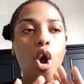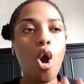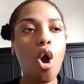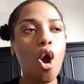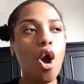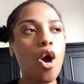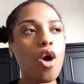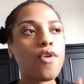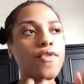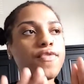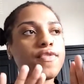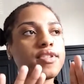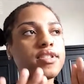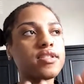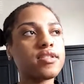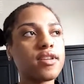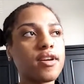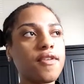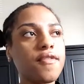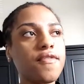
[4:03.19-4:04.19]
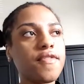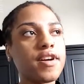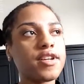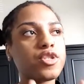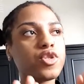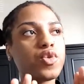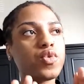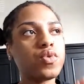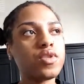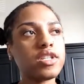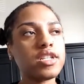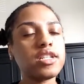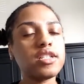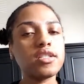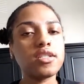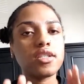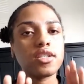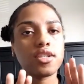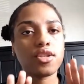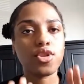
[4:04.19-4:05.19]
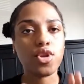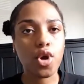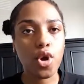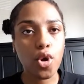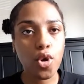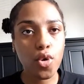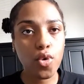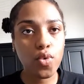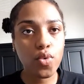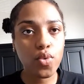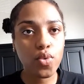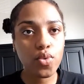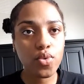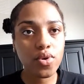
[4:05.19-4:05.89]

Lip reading: All the stuff that you need to know,